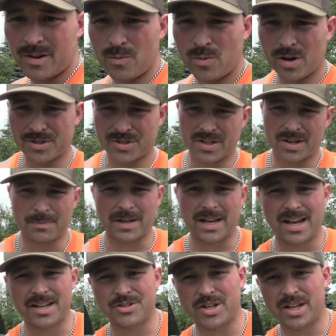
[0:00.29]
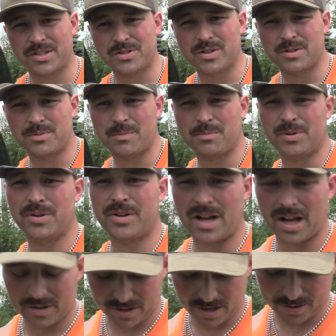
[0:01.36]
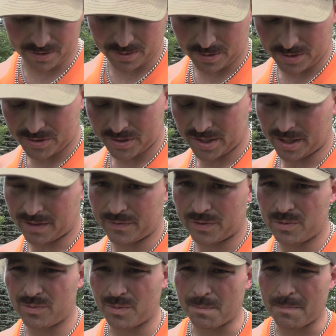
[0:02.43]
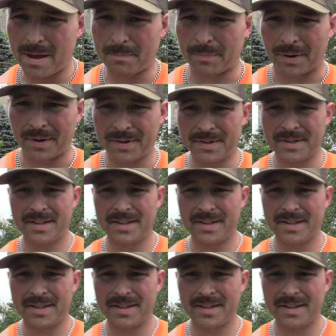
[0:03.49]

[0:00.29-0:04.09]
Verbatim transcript: What's up guys, Jake Sleasman, Blue Collar Outdoors. If you remember,